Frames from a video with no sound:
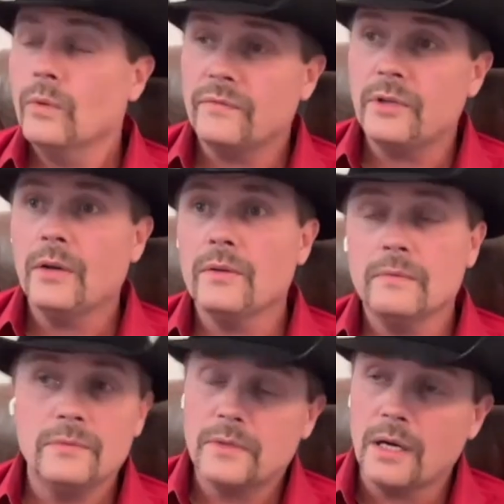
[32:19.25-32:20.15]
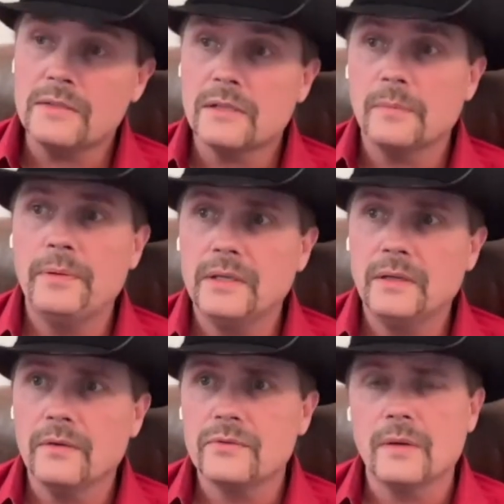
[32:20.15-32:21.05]
Well, if God's going to put
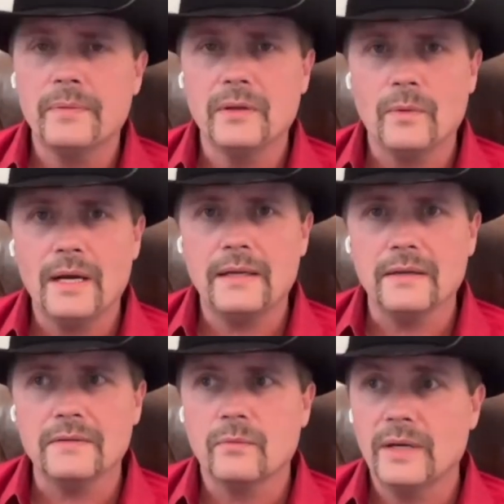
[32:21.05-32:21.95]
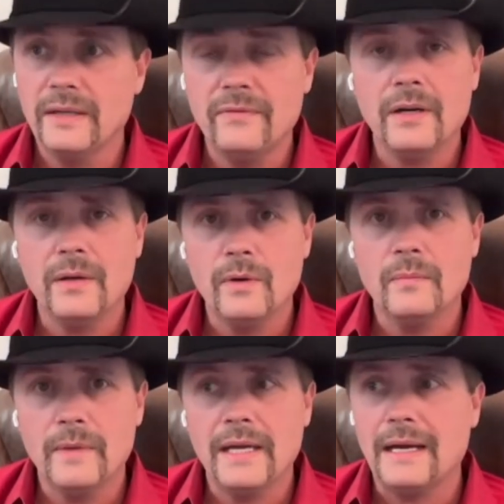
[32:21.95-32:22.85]
Donald Trump in the White House, well, he very
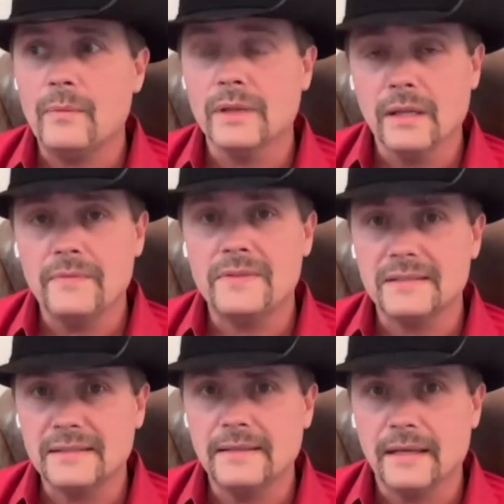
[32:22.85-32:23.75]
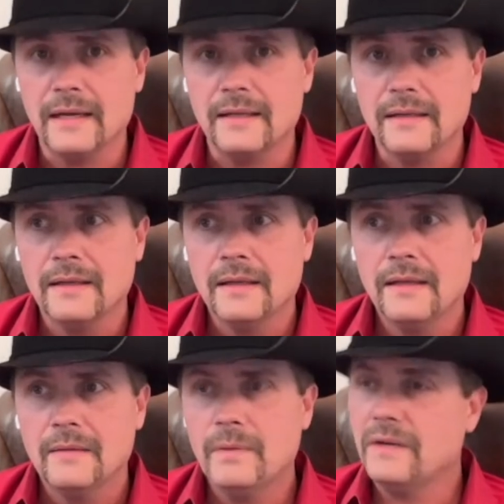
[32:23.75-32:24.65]
well may. I would love to see that.
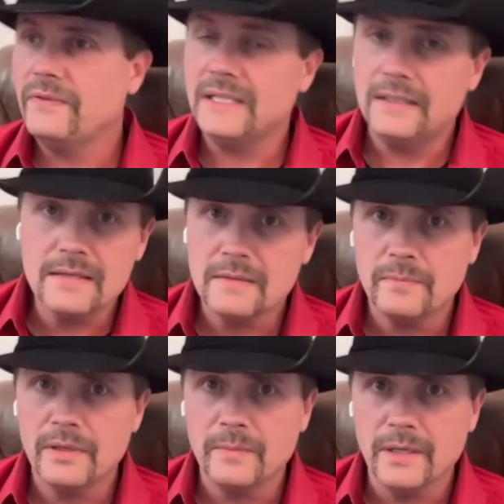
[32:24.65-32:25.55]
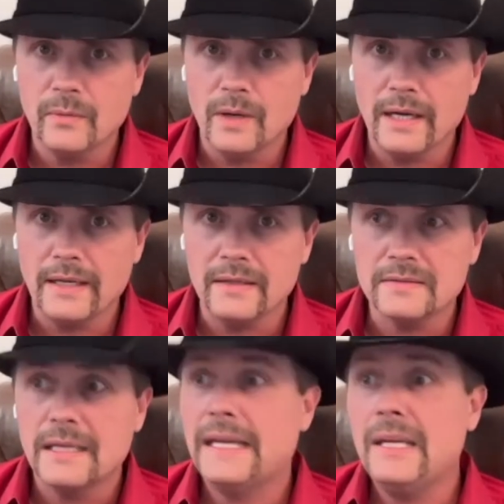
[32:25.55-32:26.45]
But if he doesn't put him in the White
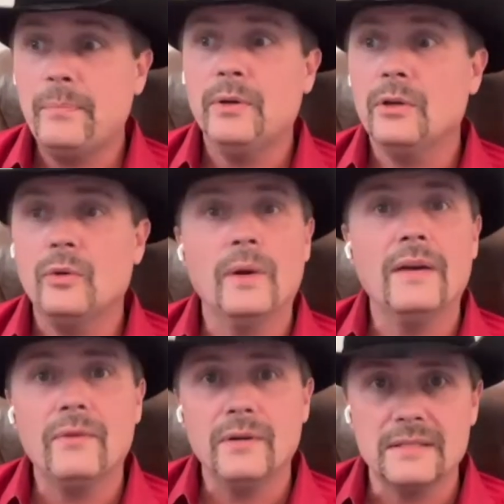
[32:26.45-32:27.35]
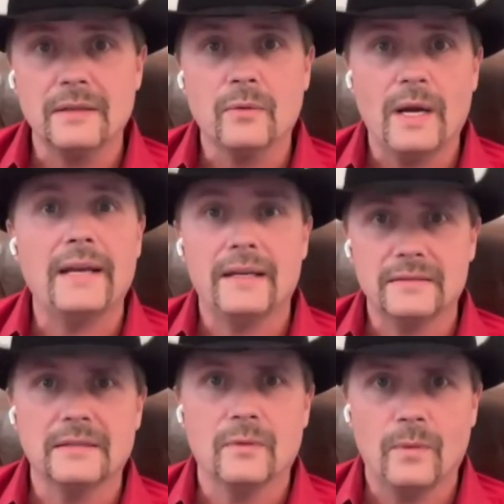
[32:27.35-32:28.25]
House, he put whoever is in the White
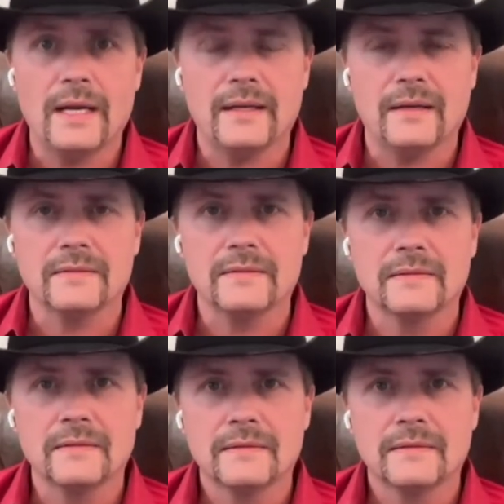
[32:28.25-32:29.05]
House in the White House.